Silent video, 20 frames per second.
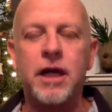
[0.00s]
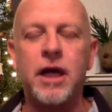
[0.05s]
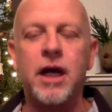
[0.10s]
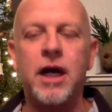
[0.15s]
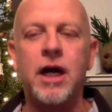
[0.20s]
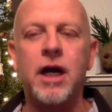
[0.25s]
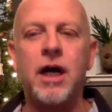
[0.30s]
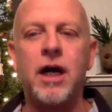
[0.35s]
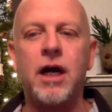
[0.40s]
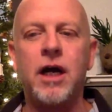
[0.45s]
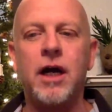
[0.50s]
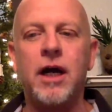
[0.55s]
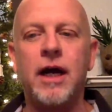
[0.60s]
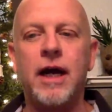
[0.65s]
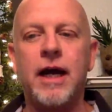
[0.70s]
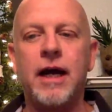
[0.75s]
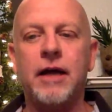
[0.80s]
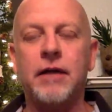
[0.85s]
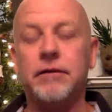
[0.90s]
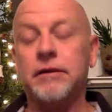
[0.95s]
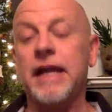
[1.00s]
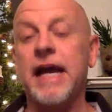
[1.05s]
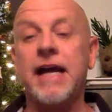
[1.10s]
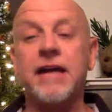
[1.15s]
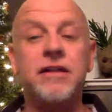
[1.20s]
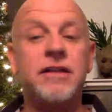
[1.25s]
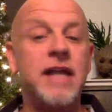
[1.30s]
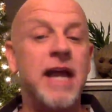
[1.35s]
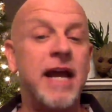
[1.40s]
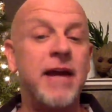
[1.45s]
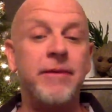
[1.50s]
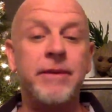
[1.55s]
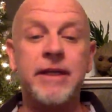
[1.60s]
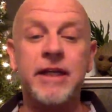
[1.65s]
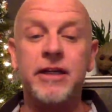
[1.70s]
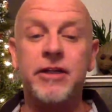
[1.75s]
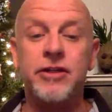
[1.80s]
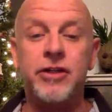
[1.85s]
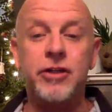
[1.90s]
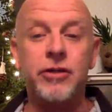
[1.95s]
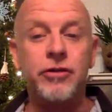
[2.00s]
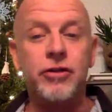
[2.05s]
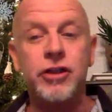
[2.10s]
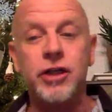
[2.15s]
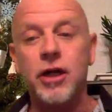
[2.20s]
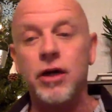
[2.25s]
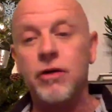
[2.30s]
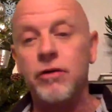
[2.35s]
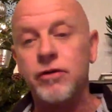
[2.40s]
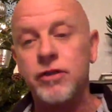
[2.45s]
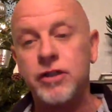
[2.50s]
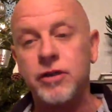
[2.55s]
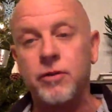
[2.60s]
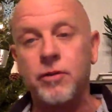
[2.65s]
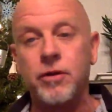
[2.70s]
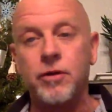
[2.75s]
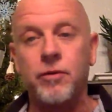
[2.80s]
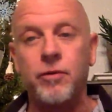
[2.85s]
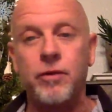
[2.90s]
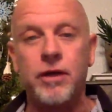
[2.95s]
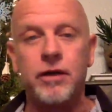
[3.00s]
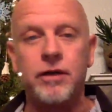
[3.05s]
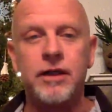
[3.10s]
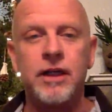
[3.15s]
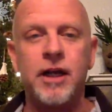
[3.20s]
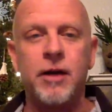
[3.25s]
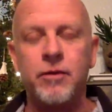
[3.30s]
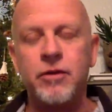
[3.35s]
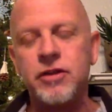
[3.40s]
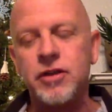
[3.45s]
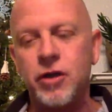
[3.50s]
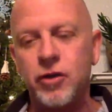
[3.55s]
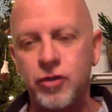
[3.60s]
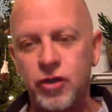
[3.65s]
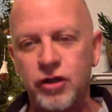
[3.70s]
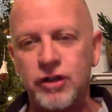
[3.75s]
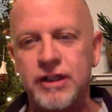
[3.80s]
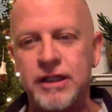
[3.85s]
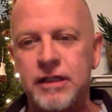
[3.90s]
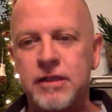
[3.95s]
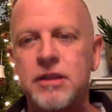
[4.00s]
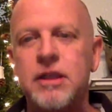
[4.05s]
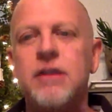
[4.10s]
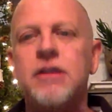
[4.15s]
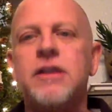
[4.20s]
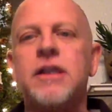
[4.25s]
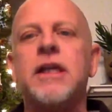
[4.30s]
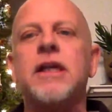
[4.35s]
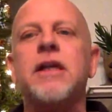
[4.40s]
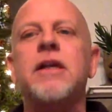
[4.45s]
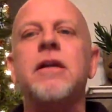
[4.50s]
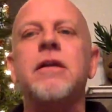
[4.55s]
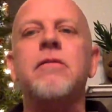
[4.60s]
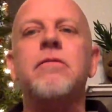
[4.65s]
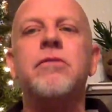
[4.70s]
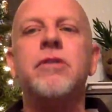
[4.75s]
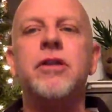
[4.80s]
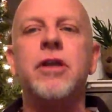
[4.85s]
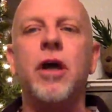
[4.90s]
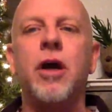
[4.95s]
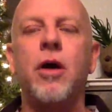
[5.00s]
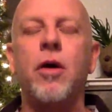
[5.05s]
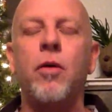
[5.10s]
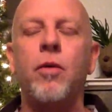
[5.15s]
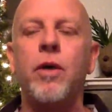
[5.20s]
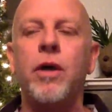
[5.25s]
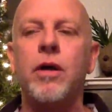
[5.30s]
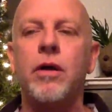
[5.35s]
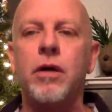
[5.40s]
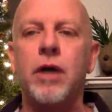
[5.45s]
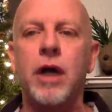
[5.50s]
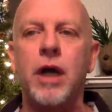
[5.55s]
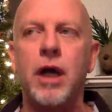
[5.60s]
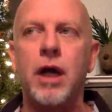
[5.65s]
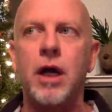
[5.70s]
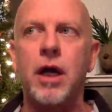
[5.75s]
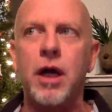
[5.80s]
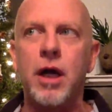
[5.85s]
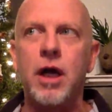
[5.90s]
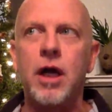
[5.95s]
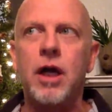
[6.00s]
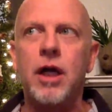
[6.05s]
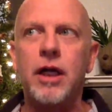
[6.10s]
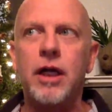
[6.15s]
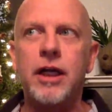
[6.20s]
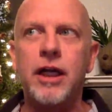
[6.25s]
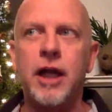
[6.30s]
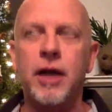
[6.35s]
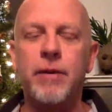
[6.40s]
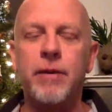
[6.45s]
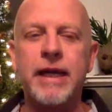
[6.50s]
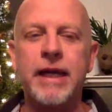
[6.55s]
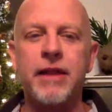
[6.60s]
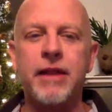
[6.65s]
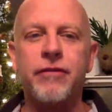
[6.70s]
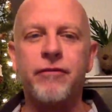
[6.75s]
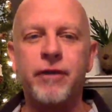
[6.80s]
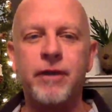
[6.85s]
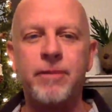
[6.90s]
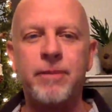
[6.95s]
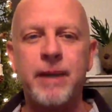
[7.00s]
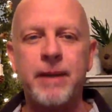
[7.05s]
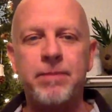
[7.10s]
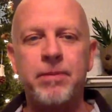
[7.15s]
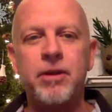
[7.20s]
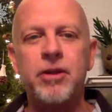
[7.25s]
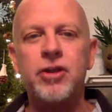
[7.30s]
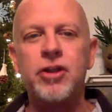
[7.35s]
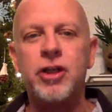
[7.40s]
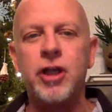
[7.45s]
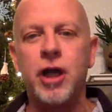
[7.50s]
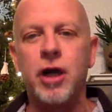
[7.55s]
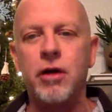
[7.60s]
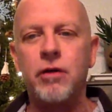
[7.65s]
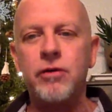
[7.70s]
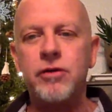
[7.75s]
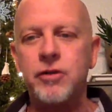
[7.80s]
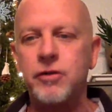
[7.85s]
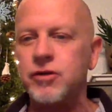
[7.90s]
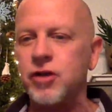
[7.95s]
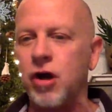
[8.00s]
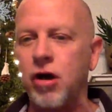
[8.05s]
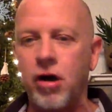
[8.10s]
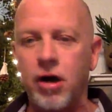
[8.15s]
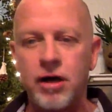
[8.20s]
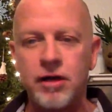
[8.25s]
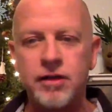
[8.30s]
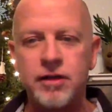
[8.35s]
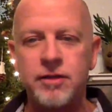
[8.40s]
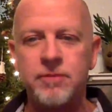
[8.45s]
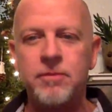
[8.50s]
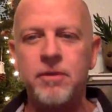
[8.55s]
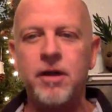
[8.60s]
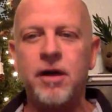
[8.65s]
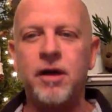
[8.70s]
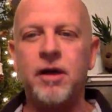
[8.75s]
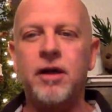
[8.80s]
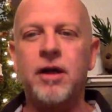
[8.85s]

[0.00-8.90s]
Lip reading: Last night we did 2 shows, so we're social distancing. So we get 3 people a show, so it's awesome.